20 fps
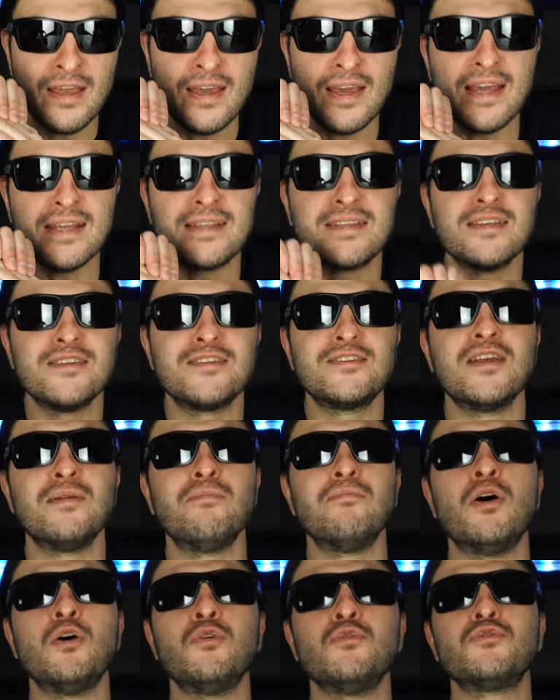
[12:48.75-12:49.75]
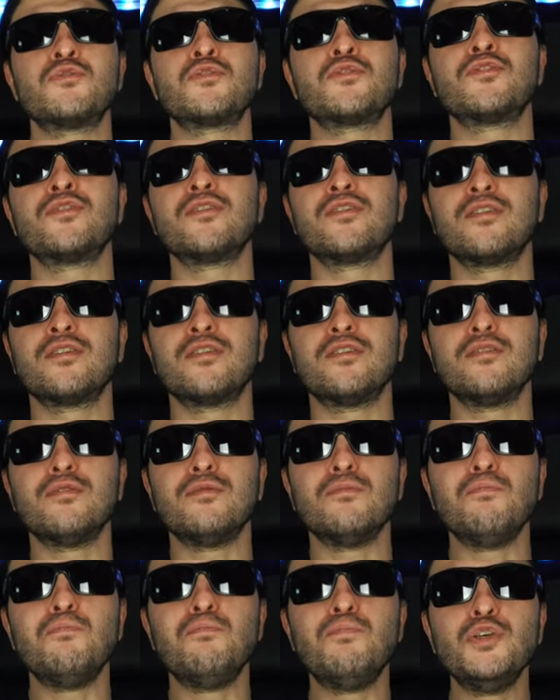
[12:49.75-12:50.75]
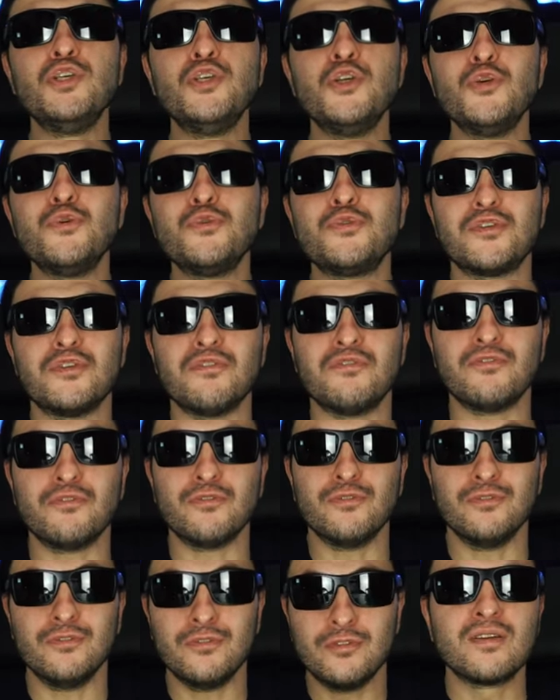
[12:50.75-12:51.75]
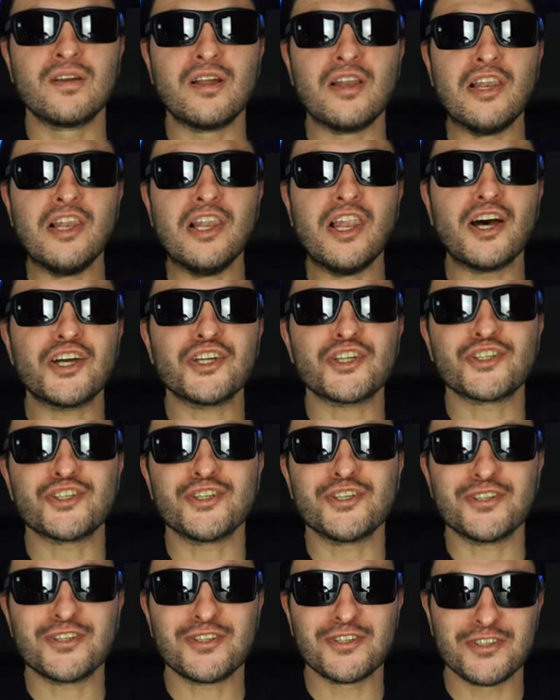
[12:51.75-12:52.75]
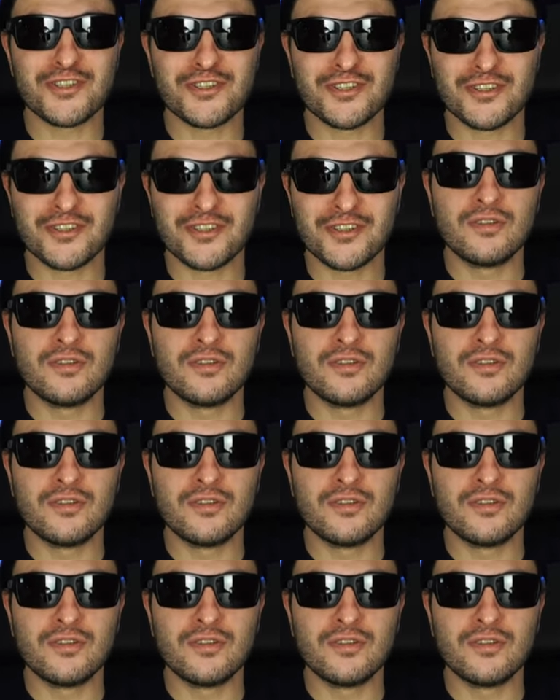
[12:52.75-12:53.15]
It is the most beautiful, luscious,